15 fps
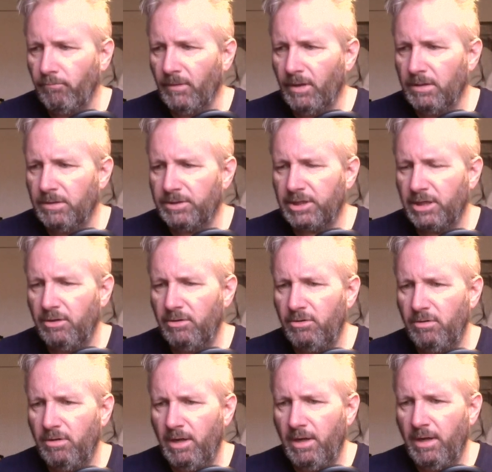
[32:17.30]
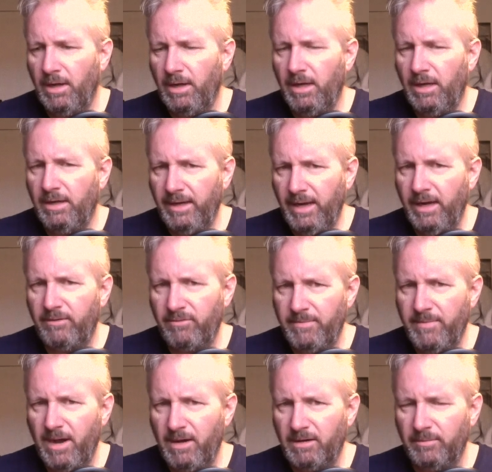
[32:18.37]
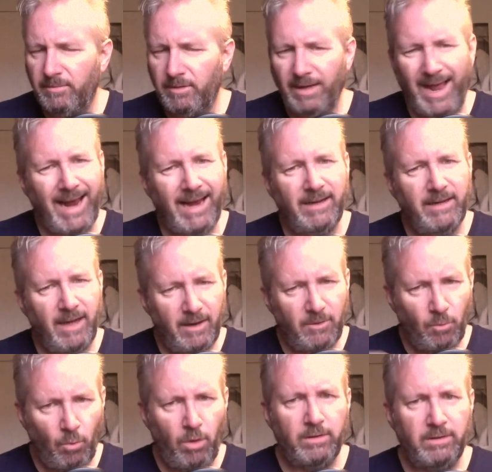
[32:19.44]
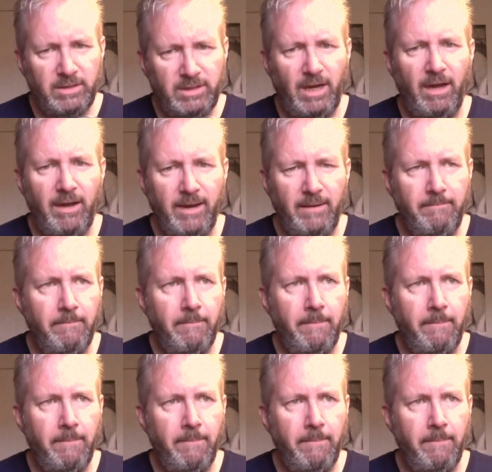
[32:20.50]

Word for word: So, yeah, remarkable. And at one time,